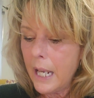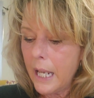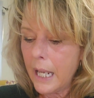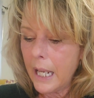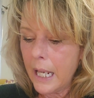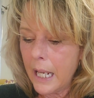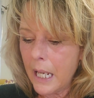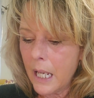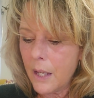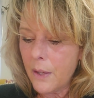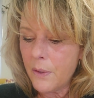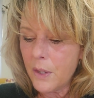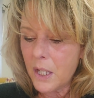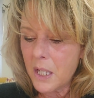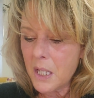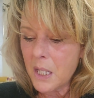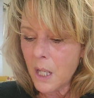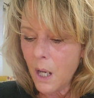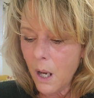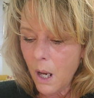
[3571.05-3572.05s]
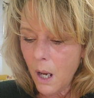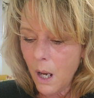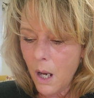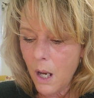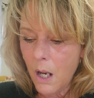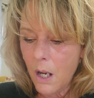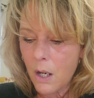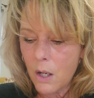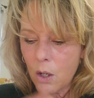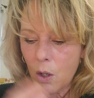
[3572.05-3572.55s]
And the
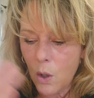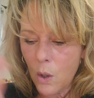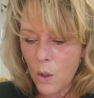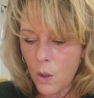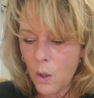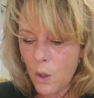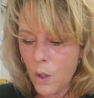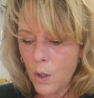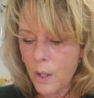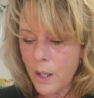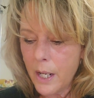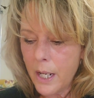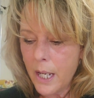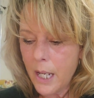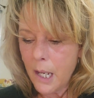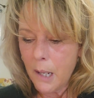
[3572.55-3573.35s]
tongue or